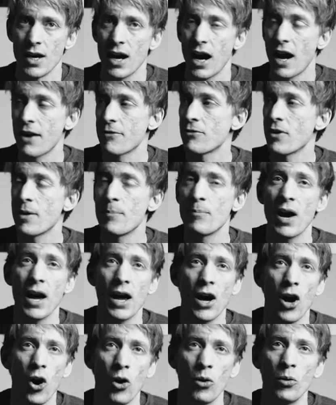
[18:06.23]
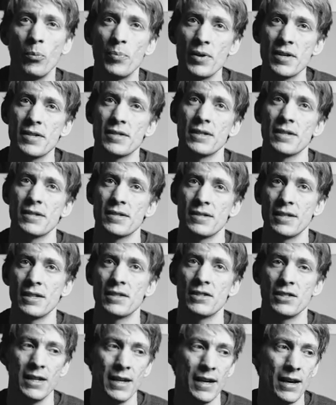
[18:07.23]
I've run my whole business
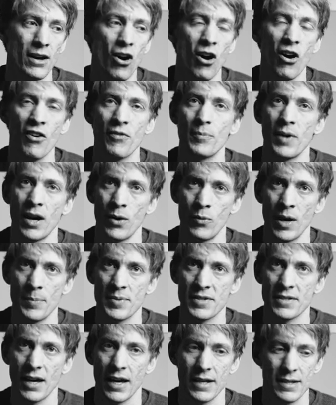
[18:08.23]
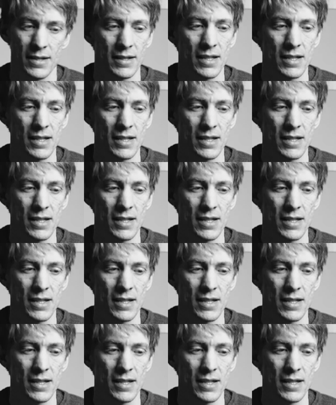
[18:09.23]
this year off my website,